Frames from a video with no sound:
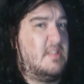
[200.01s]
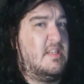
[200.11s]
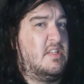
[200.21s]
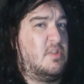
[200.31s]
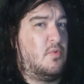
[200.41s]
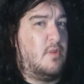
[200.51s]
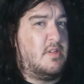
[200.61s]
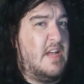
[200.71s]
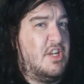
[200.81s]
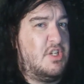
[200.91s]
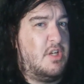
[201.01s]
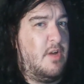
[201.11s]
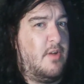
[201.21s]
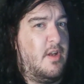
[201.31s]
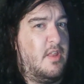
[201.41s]
with the seasonal
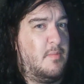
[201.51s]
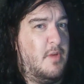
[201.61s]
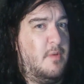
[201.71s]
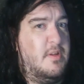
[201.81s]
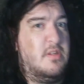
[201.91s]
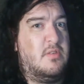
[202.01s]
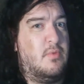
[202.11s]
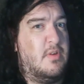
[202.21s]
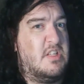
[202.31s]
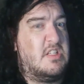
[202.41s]
rotation going on at the moment.